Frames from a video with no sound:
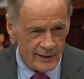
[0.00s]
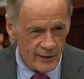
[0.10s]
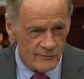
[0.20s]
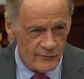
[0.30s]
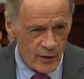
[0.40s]

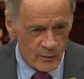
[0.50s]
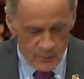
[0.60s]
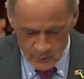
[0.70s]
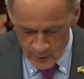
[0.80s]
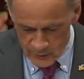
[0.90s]
of farm
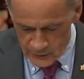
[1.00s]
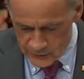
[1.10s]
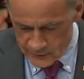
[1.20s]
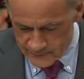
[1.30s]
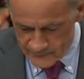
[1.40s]

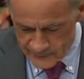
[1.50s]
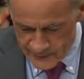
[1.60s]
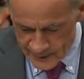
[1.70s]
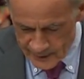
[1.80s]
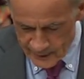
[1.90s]
workers.
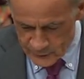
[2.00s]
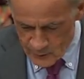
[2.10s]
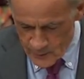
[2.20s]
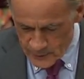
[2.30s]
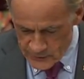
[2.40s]
And as a
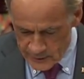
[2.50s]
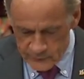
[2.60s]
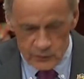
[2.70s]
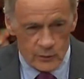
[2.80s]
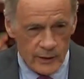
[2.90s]
representative,
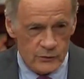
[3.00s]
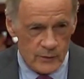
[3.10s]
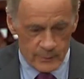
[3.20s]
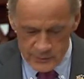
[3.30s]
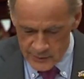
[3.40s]
a U.S.
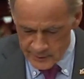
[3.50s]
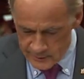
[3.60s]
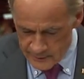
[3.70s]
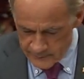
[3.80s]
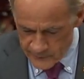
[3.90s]
representative,
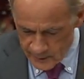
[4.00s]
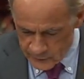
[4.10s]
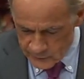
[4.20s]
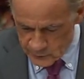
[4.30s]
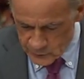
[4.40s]

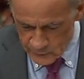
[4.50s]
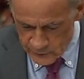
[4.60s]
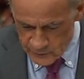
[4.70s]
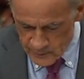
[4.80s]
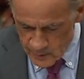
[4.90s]
served
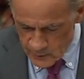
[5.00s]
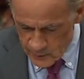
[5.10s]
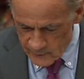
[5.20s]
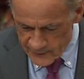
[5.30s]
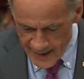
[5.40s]
as a member
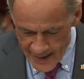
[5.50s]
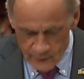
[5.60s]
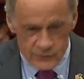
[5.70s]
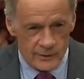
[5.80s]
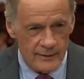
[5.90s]
of the
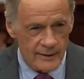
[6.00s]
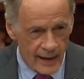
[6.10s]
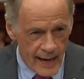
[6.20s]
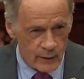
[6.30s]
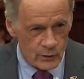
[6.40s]
House
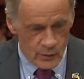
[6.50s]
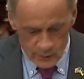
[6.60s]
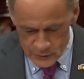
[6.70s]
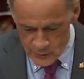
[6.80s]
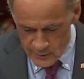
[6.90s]

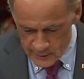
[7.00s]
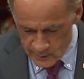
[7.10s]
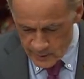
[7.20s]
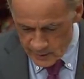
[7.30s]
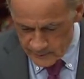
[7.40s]
Agriculture
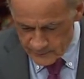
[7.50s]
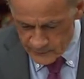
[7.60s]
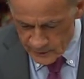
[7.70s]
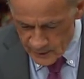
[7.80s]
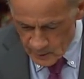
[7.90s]
Committee,
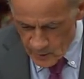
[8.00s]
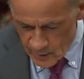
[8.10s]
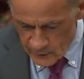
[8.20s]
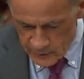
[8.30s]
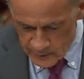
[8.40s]
among
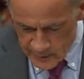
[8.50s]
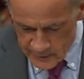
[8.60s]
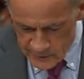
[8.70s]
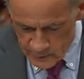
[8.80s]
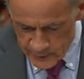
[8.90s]
other
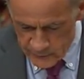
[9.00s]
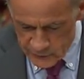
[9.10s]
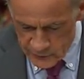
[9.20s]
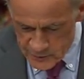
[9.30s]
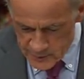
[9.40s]
committees, and
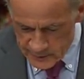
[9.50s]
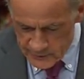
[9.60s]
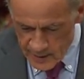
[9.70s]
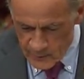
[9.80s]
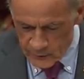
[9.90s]
previously spent
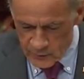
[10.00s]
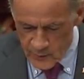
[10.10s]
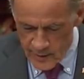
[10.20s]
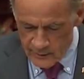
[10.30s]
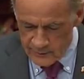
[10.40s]
time on the
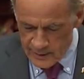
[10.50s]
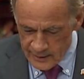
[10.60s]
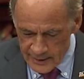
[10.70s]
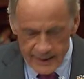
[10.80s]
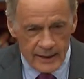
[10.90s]
ground
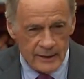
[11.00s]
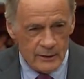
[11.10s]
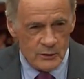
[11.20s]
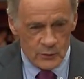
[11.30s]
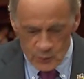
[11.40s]
in
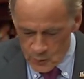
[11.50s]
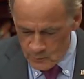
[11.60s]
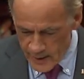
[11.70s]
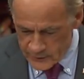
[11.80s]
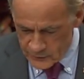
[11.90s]
New
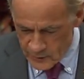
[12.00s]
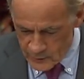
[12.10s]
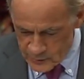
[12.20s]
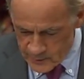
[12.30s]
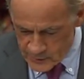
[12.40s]
Mexico,
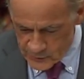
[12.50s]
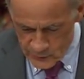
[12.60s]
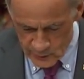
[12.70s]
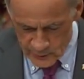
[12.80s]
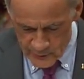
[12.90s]
as I mentioned
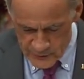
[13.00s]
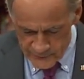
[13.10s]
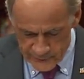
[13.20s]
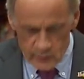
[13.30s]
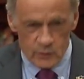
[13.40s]
earlier, as a
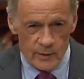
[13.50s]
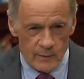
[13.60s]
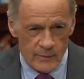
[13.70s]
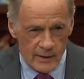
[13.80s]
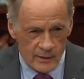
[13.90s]
field
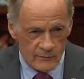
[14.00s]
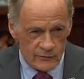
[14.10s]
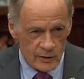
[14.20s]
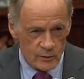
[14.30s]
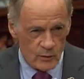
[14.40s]
rep
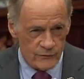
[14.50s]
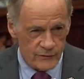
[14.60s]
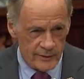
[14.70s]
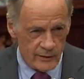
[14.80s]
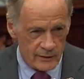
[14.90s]
for our old
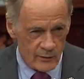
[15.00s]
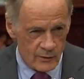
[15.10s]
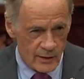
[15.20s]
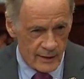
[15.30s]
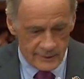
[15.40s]
friend, our
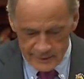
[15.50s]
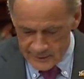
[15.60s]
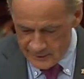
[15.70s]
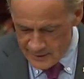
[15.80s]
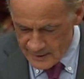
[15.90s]
co-colleague,
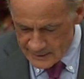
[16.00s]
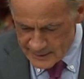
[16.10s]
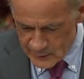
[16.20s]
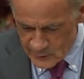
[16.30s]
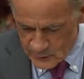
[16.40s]

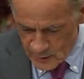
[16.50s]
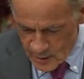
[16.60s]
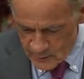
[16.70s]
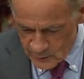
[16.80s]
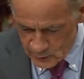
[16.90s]
Senator
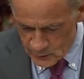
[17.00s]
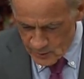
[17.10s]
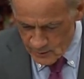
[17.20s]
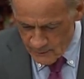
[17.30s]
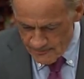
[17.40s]
Tom
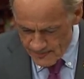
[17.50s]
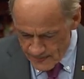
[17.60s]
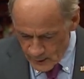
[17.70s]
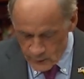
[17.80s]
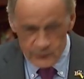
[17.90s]
Udall,
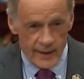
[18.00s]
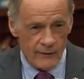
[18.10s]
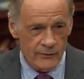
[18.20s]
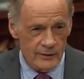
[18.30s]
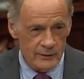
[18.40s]
who's now
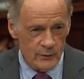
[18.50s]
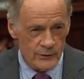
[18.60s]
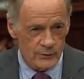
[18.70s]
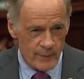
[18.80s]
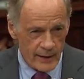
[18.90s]
the
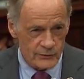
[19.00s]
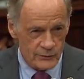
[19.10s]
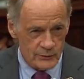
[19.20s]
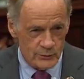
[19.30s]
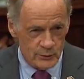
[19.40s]
U.S.
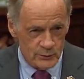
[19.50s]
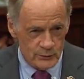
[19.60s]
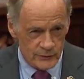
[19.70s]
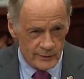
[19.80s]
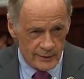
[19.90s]
ambassador to New
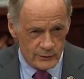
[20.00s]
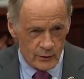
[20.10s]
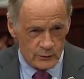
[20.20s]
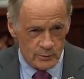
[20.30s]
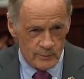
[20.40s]
Zealand. I
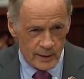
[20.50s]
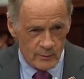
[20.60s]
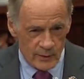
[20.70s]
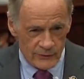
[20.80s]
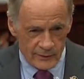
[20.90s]
talked to him about a
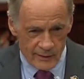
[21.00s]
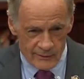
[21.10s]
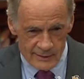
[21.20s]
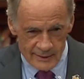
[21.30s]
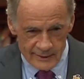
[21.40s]
month
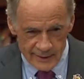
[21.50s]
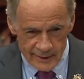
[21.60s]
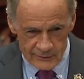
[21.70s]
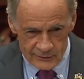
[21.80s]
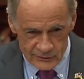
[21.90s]
ago,
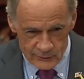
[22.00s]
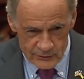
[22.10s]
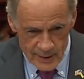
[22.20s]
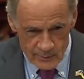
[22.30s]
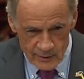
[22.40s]
and Senator
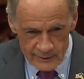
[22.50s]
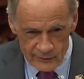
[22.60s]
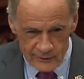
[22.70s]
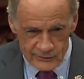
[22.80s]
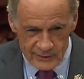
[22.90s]
Stabenow, he
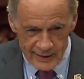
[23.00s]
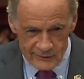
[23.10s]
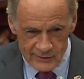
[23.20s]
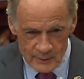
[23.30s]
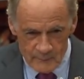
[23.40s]
thinks he
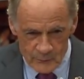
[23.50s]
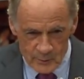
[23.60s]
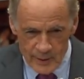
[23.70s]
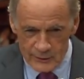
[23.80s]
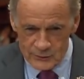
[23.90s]
has the
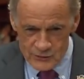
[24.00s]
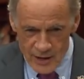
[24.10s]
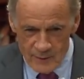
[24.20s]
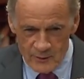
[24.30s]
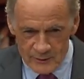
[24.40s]
best
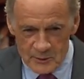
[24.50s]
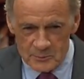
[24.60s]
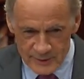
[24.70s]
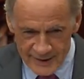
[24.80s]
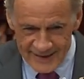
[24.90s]
job on the
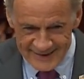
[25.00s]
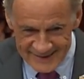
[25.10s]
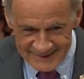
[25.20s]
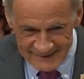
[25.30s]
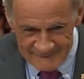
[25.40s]

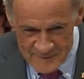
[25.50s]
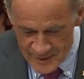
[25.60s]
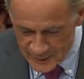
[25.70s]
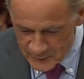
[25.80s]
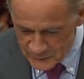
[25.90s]
planet.
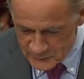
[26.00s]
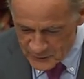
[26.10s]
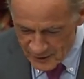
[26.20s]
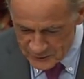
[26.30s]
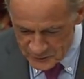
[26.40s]
And if you've
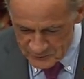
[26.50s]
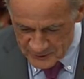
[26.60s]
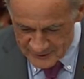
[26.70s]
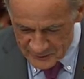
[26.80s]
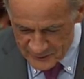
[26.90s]
talked to him,
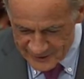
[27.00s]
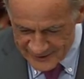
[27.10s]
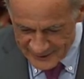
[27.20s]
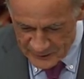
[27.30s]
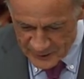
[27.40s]
you know
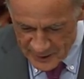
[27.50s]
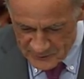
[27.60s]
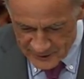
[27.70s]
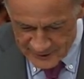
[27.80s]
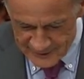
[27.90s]
what I
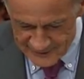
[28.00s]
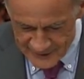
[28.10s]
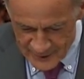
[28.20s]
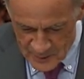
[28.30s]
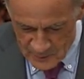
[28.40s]
mean.
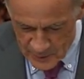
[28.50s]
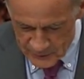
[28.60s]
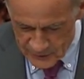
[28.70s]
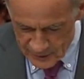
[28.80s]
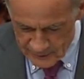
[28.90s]

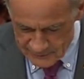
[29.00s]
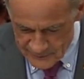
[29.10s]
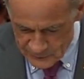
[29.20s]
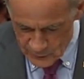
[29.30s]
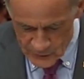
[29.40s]
But
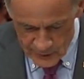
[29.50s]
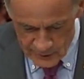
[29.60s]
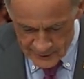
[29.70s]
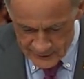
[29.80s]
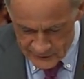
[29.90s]

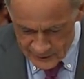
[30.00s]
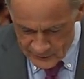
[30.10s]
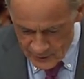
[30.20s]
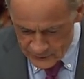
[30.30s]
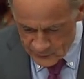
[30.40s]
Xochitl
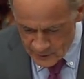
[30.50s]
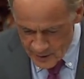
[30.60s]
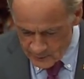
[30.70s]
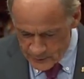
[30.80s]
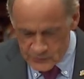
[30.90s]
is also an
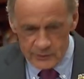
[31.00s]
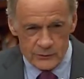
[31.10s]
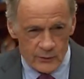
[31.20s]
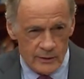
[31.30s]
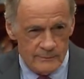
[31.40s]
accomplished
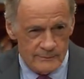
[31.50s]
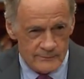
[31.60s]
attorney,